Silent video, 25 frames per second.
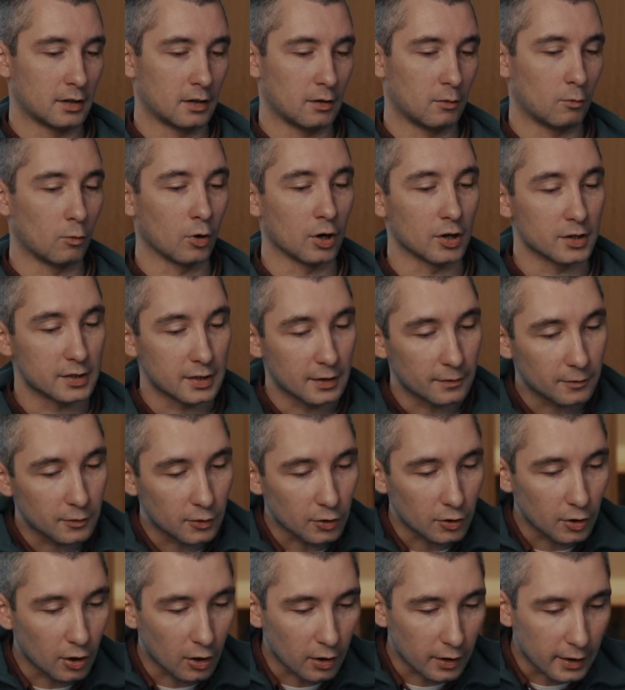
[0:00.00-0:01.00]
Whereas if
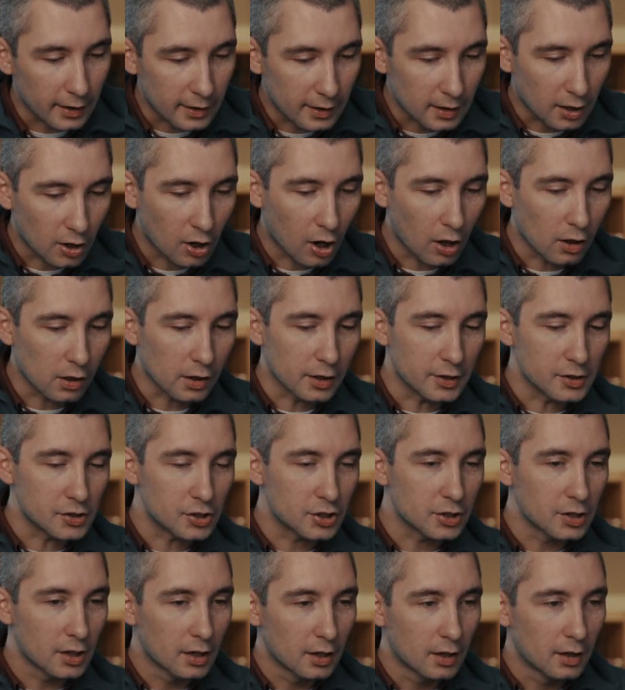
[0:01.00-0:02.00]
you are in a
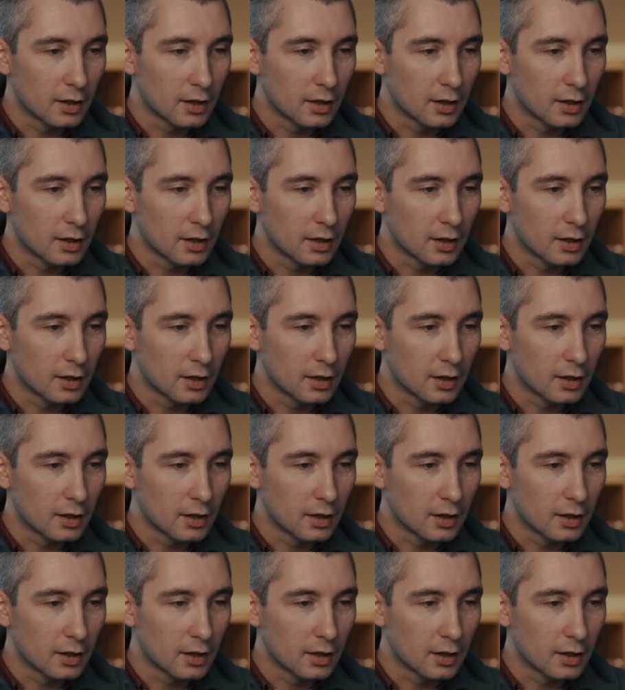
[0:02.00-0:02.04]
college